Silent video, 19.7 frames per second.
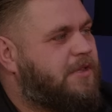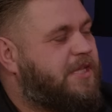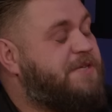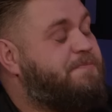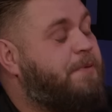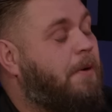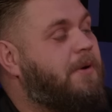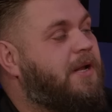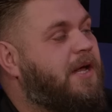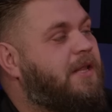And
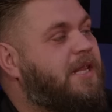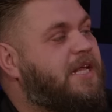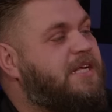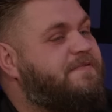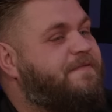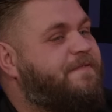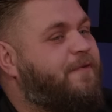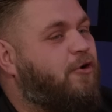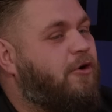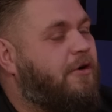there's probably at
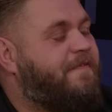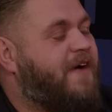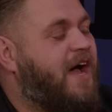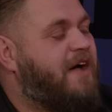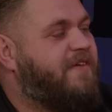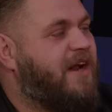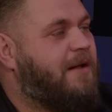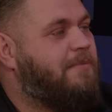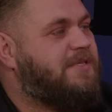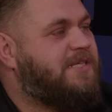least four or
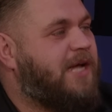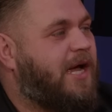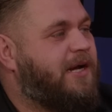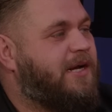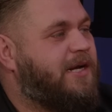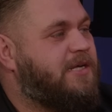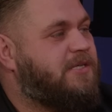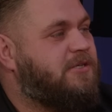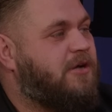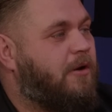five of them
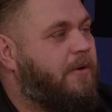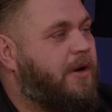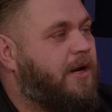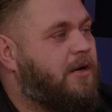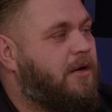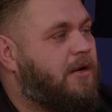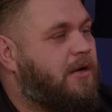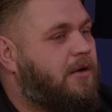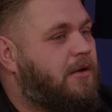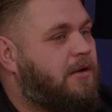scientists
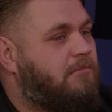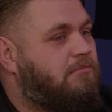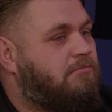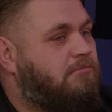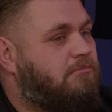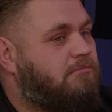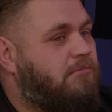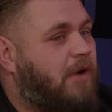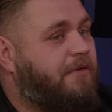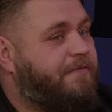going.
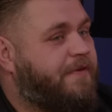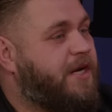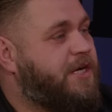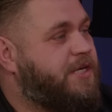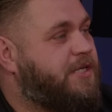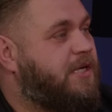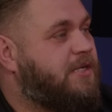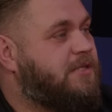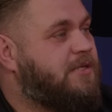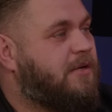I'll
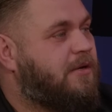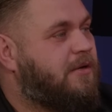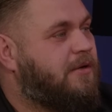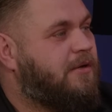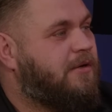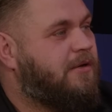finish this.